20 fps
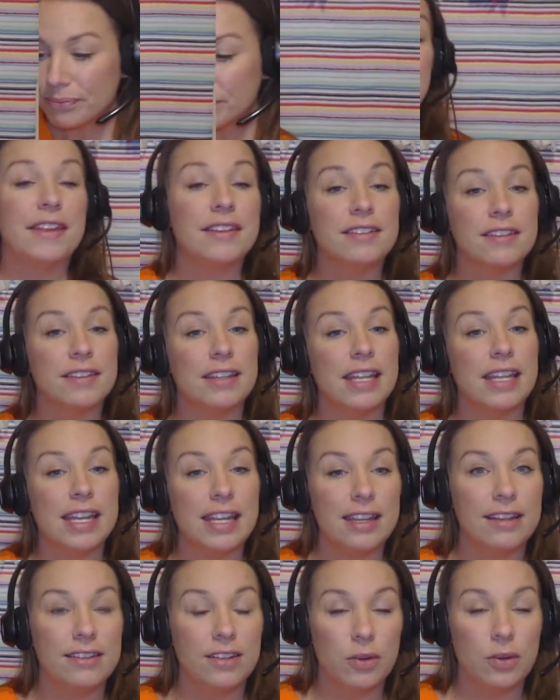This is an
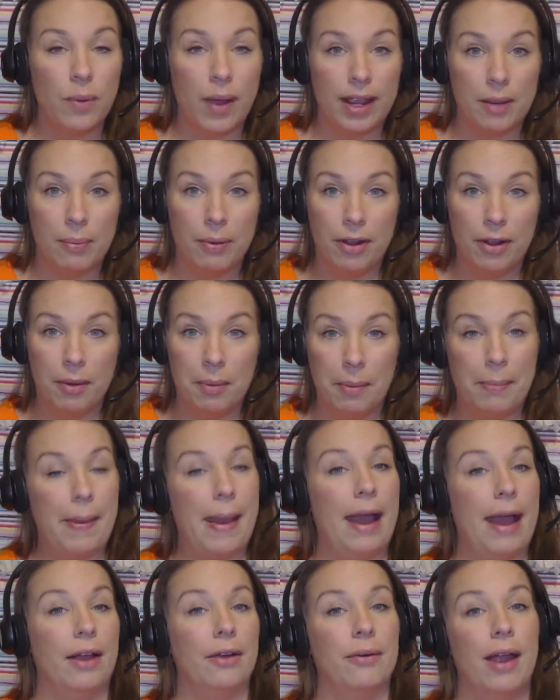easy way to put up a
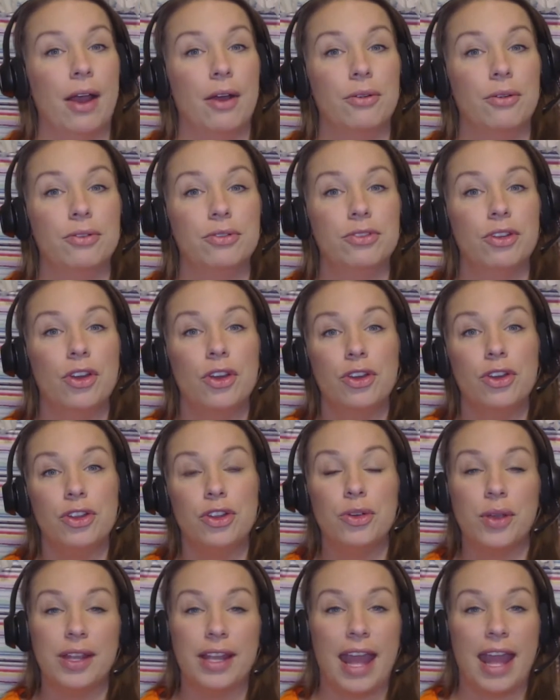background.
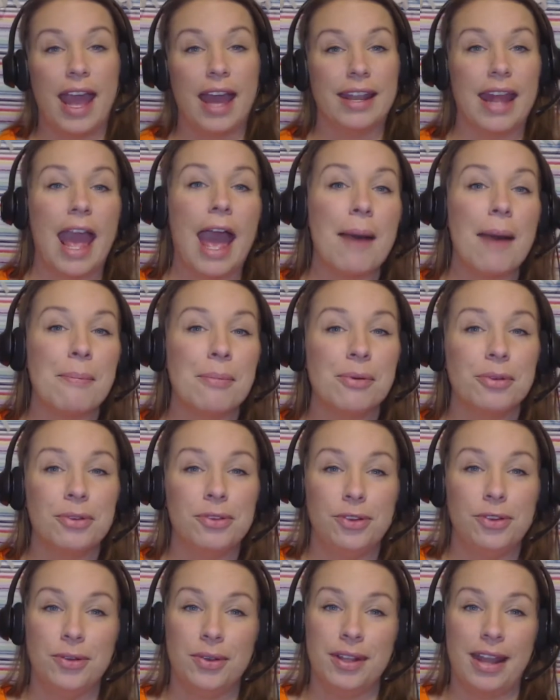You can add
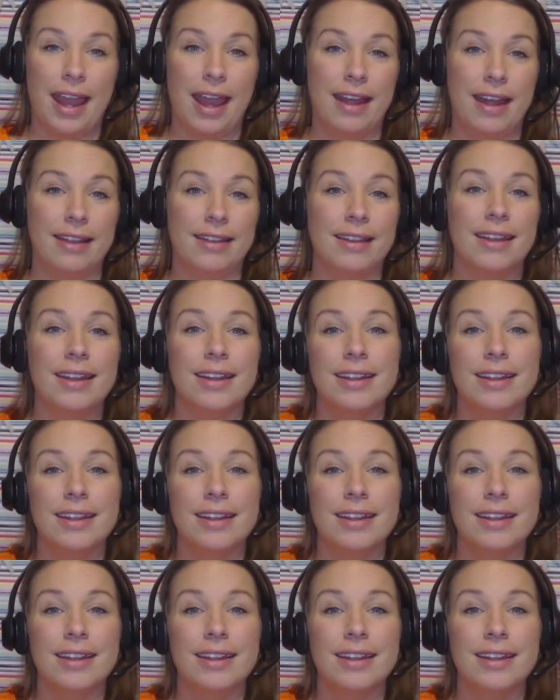apples, you can add